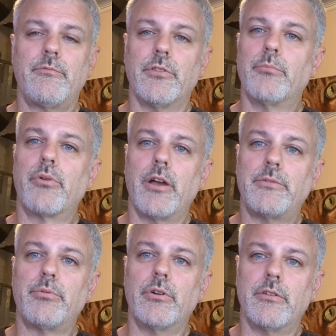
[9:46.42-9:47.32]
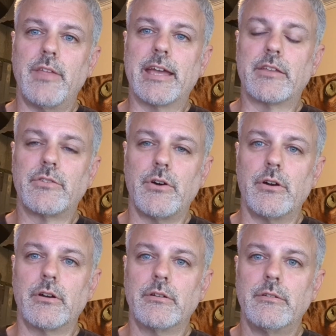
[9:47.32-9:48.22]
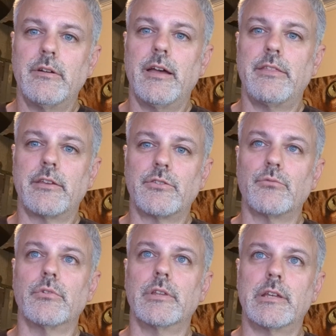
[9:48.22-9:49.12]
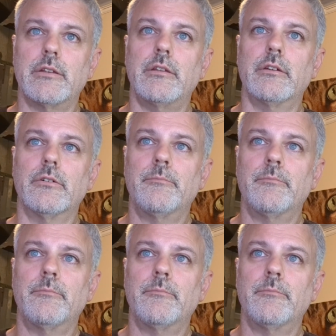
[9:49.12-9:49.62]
For the price point of that guitar, I think it's a really good deal.